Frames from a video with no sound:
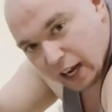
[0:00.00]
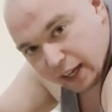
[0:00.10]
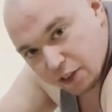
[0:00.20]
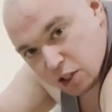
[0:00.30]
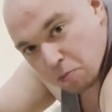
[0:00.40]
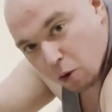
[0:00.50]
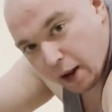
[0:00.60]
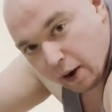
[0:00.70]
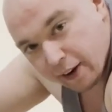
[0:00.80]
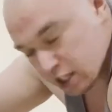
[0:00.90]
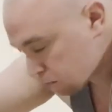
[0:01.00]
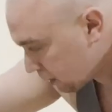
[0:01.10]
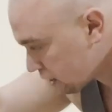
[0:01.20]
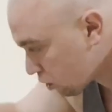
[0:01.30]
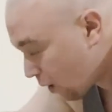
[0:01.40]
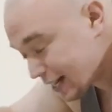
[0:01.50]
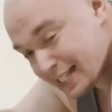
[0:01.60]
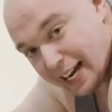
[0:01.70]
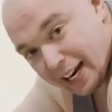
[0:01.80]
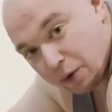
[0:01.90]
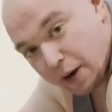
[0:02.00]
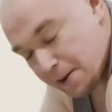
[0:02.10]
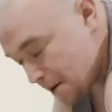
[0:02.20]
like this Bulgarian split squat stand right